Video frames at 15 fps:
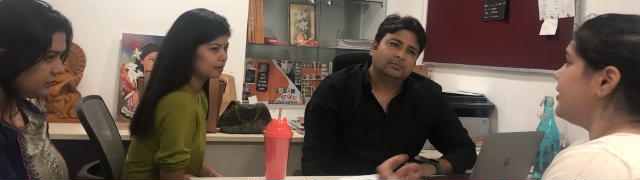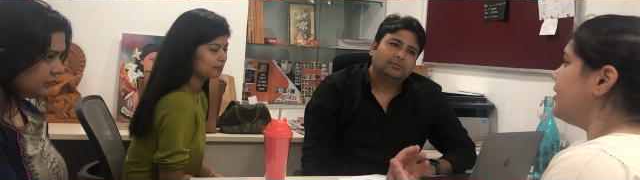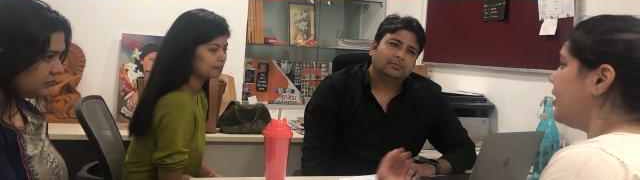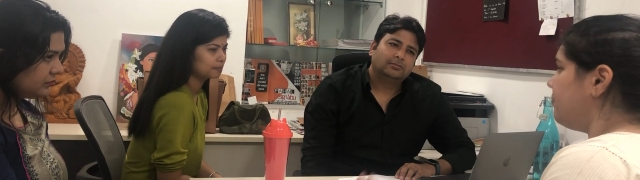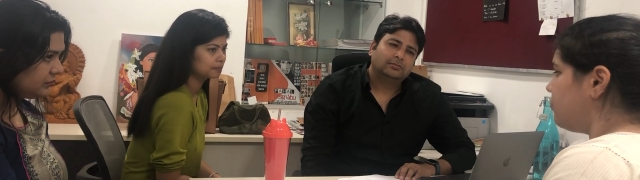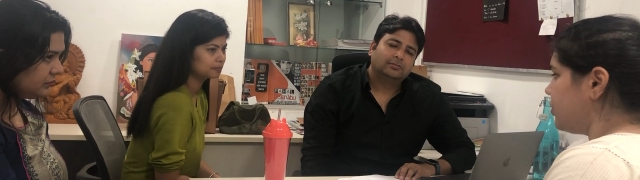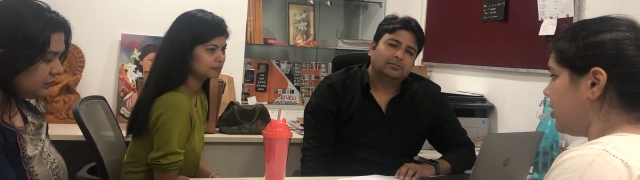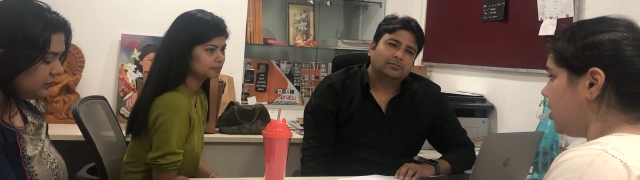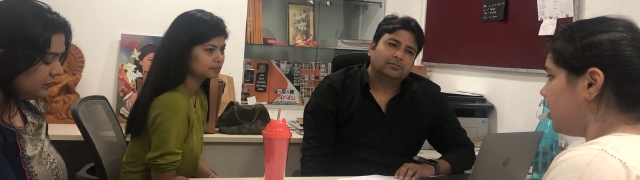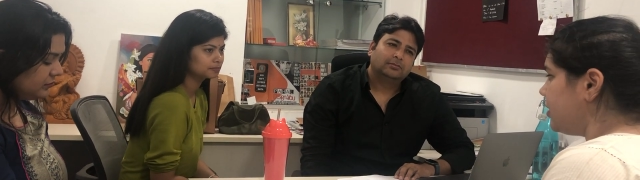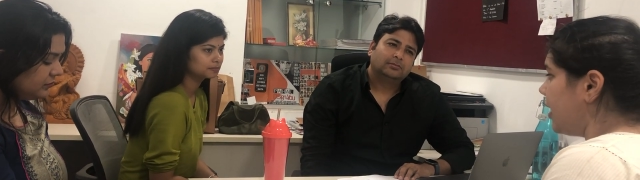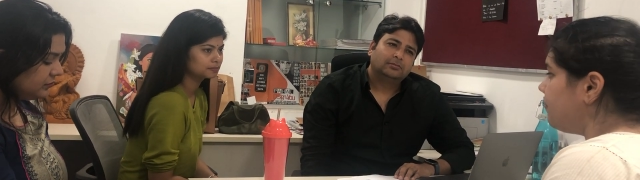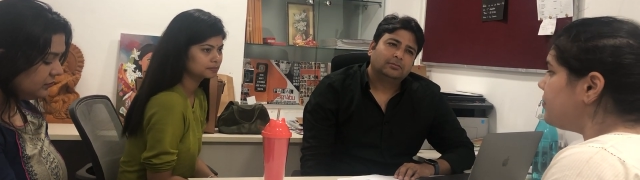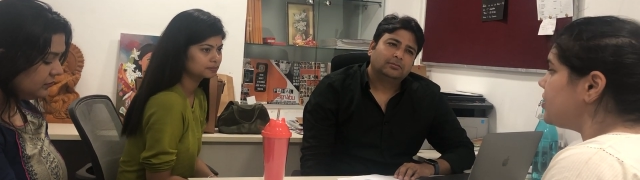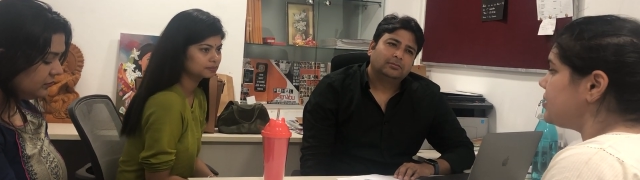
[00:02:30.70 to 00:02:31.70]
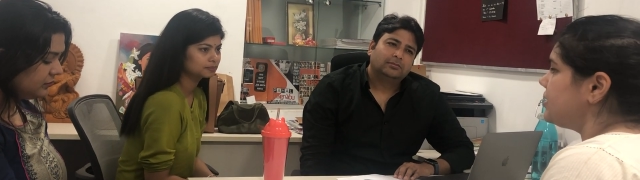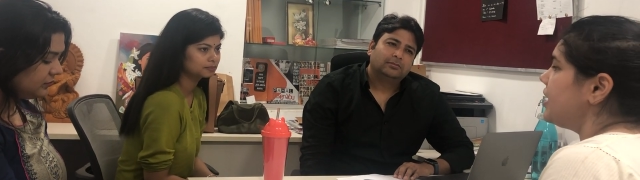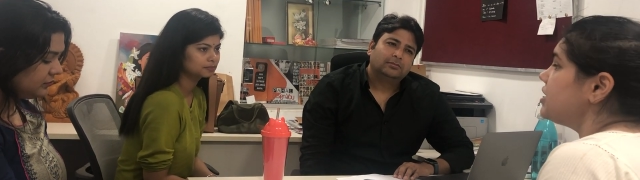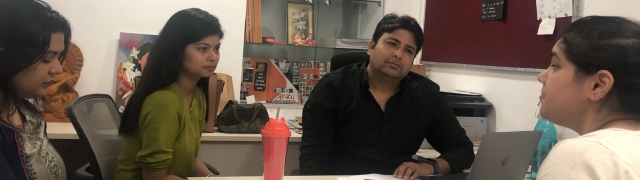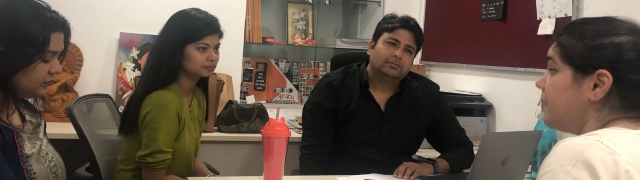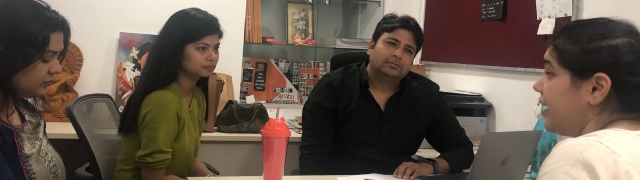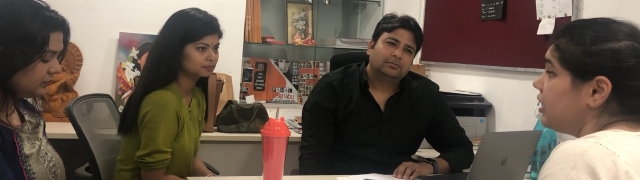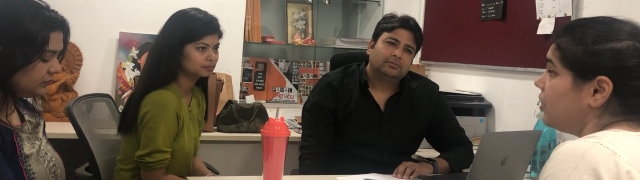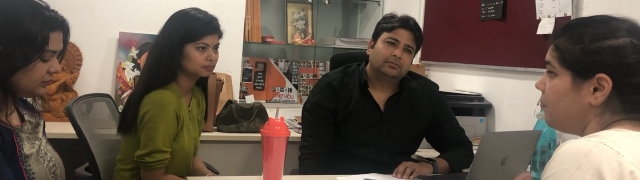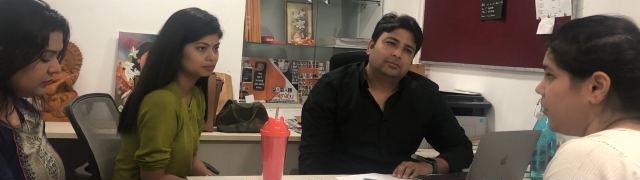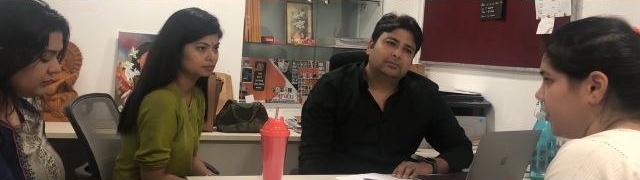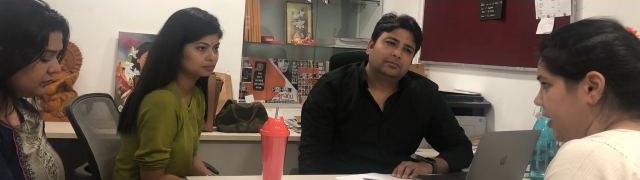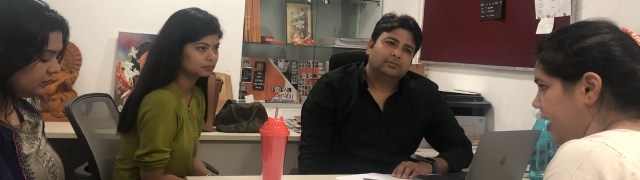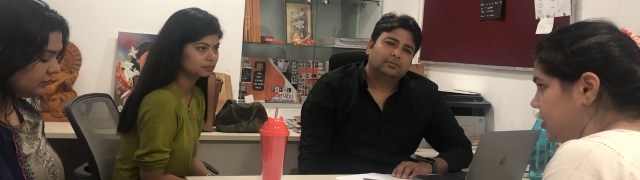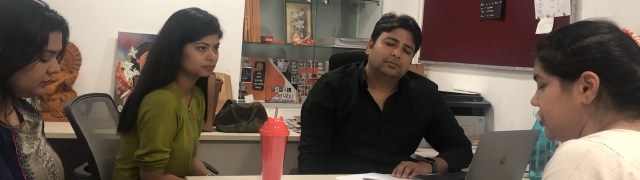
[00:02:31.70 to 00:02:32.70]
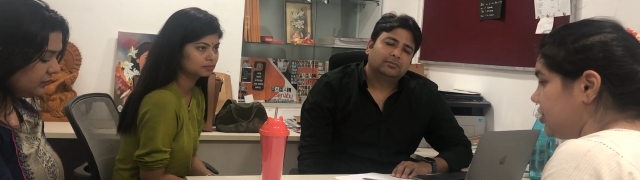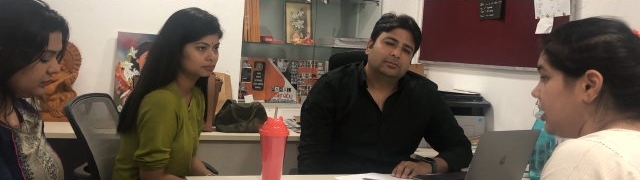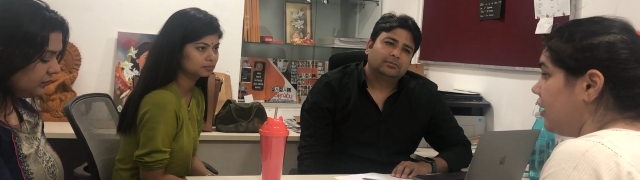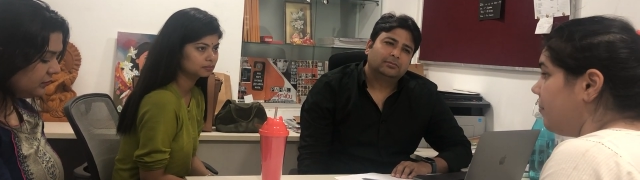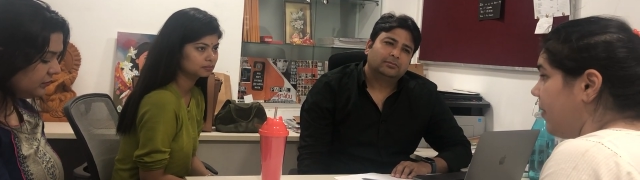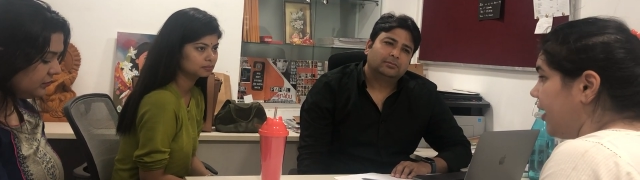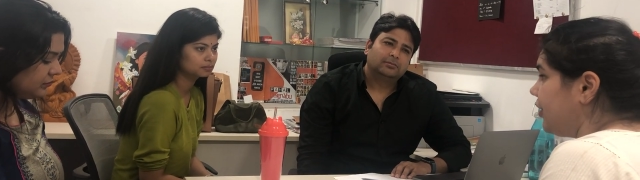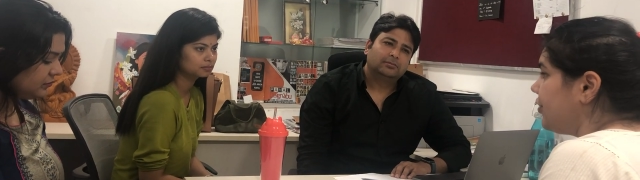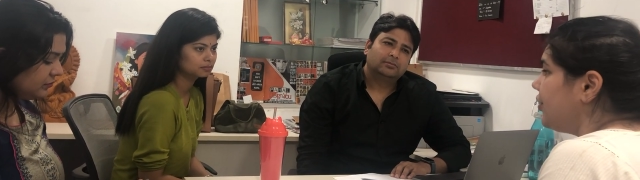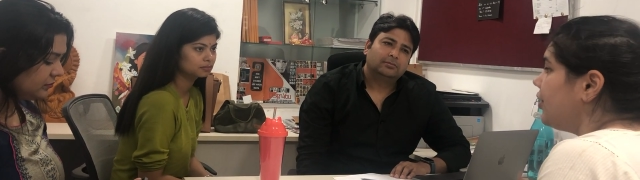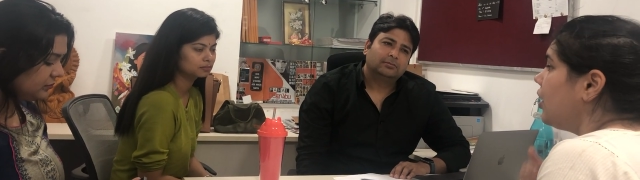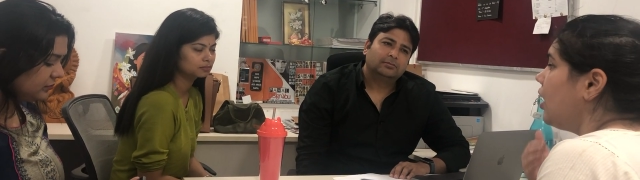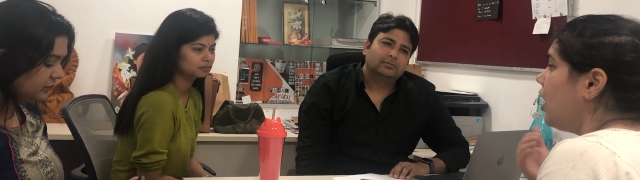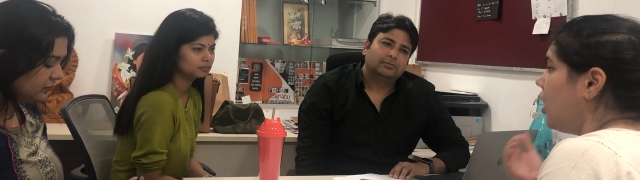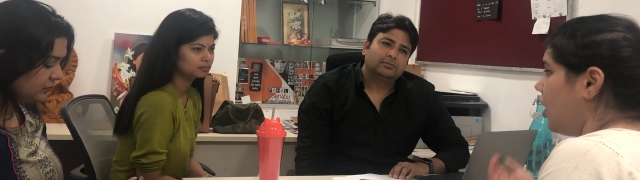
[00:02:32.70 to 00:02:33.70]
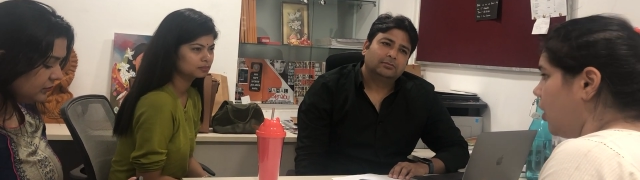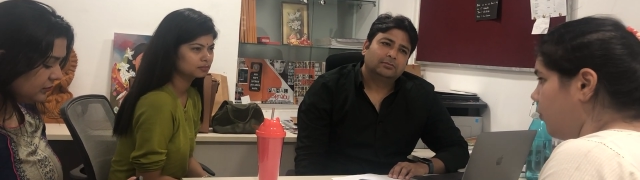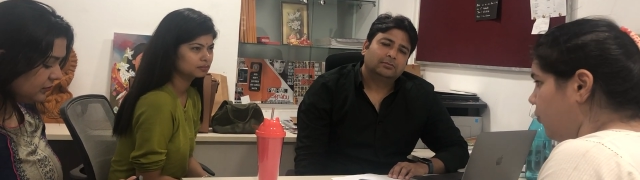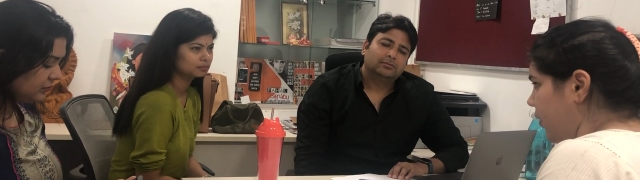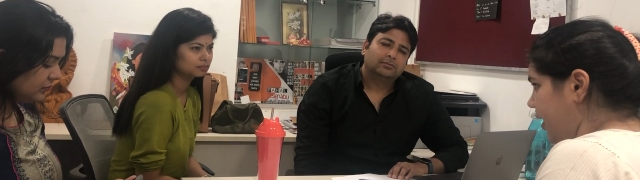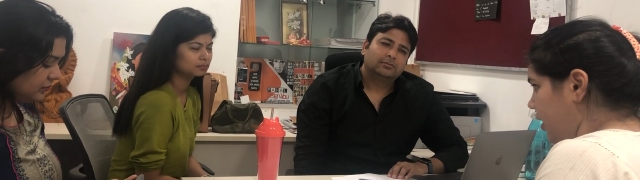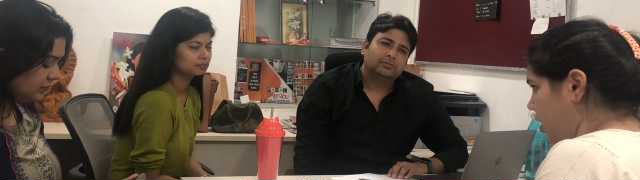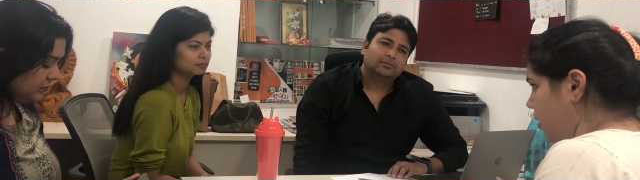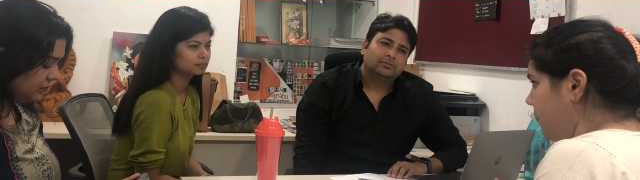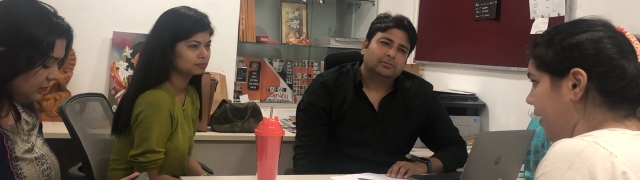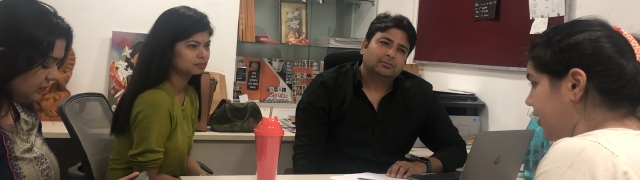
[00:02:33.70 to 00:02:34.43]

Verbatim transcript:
Speaker 1: that that uh, that person has better potential and better uh, way, uh,